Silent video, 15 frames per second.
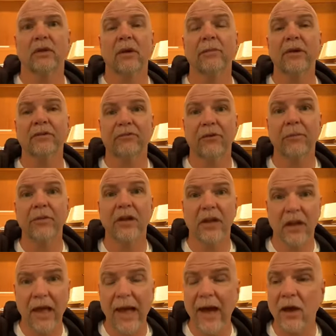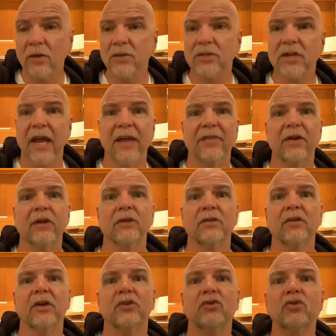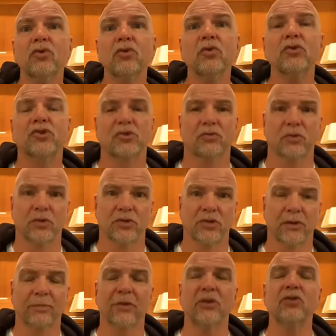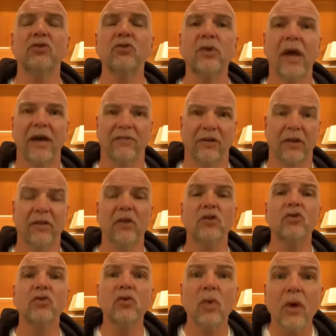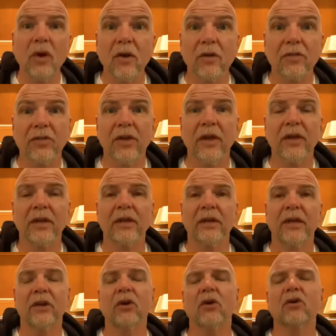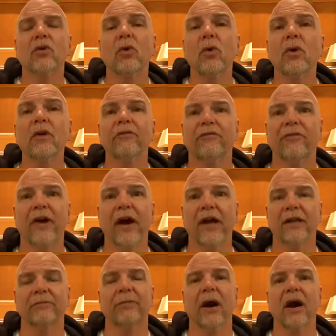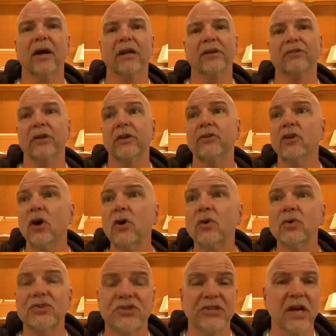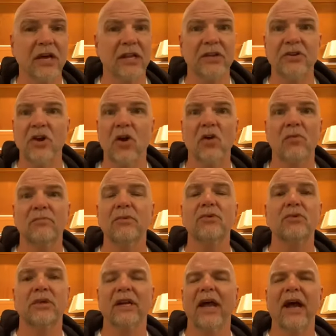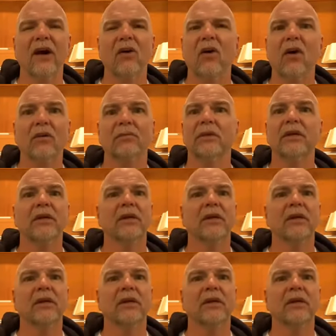coming from the clouds and the, the new Jerusalem, the new heaven and the new earth in our glorified bodies and no sun and no moon. And how